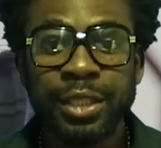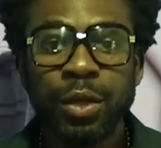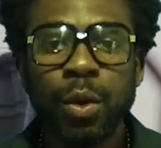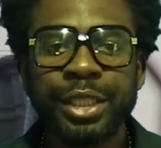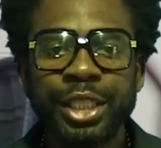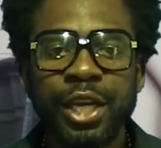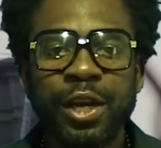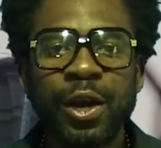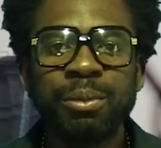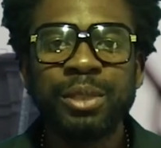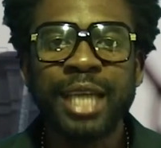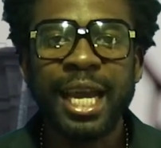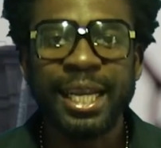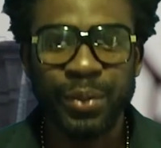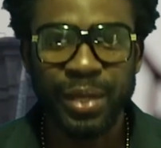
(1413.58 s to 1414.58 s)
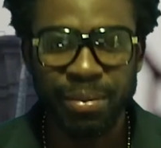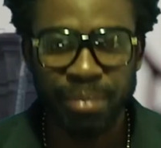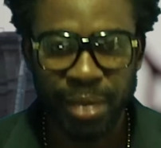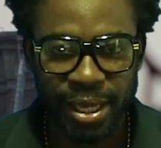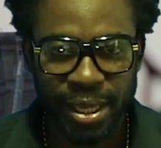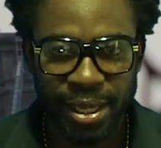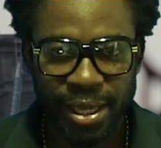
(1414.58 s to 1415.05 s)
for watching Come Chat With
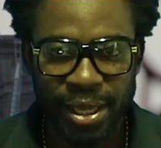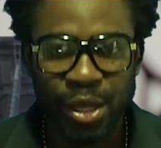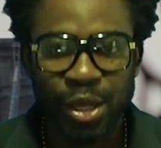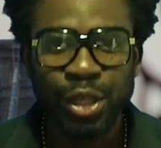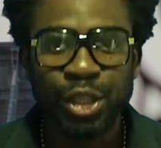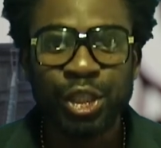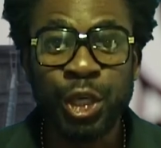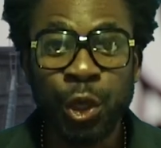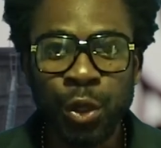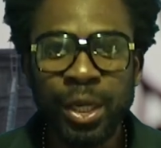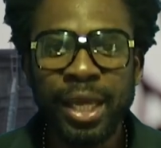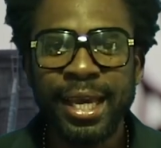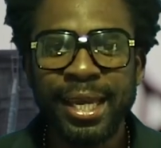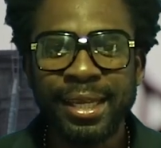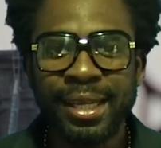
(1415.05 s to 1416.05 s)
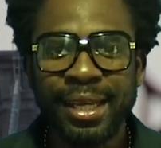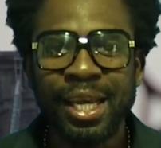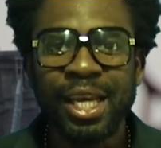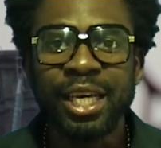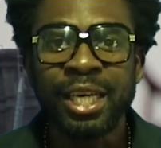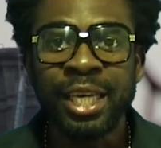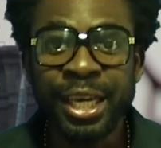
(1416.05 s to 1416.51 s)
Me. Tune in
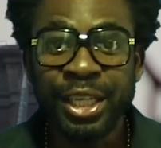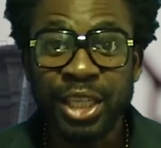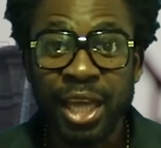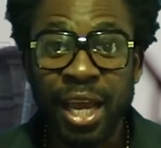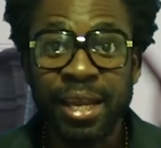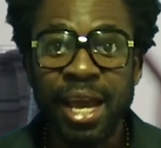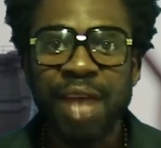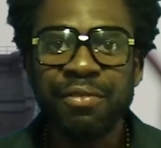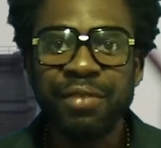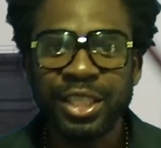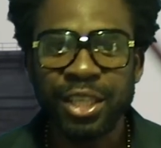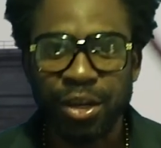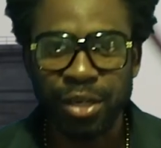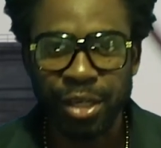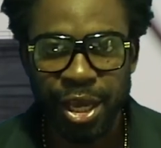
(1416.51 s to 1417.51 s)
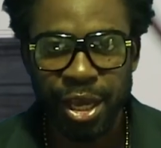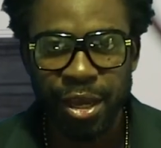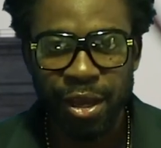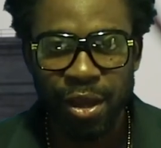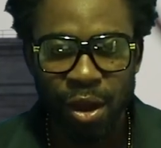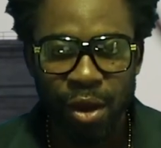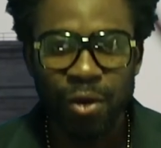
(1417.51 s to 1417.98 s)
each and every Sunday
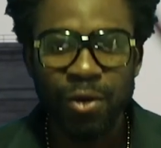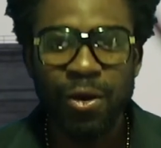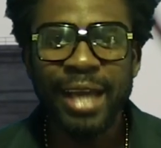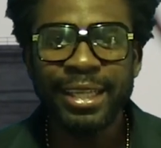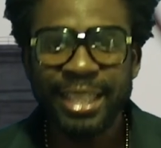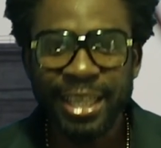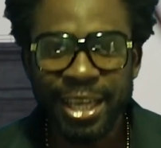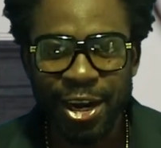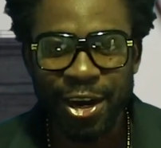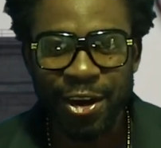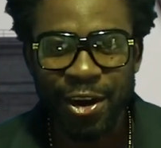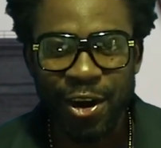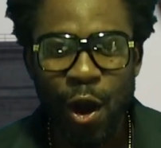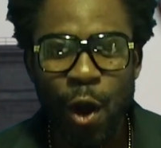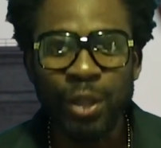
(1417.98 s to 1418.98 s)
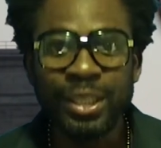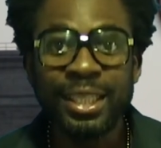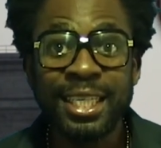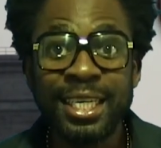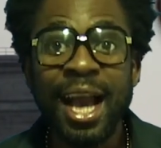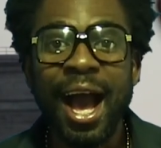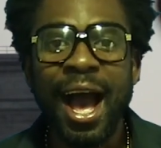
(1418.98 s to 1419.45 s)
right here on
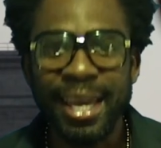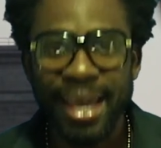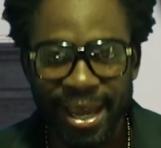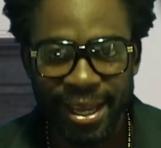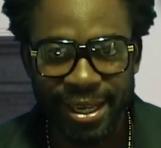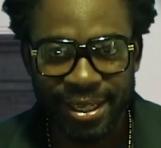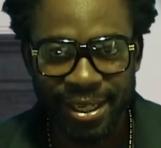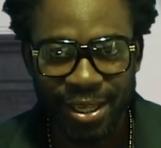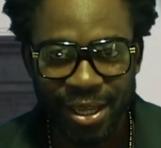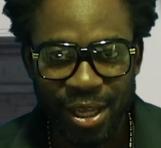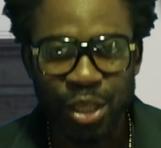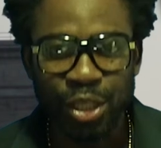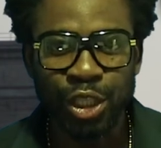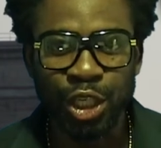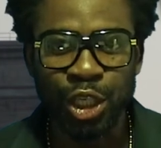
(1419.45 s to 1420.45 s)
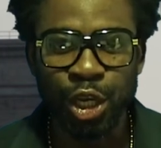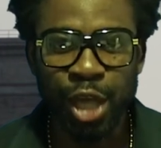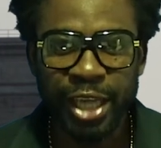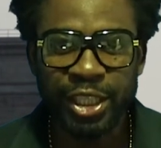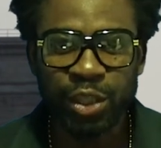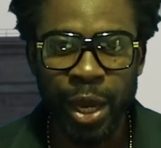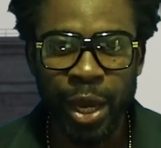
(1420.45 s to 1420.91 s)
CIN. See you
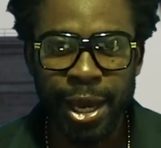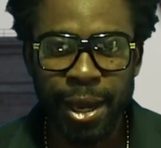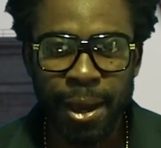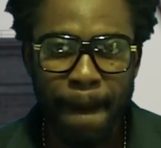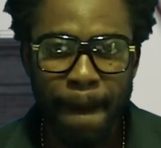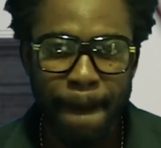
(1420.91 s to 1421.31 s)
next week.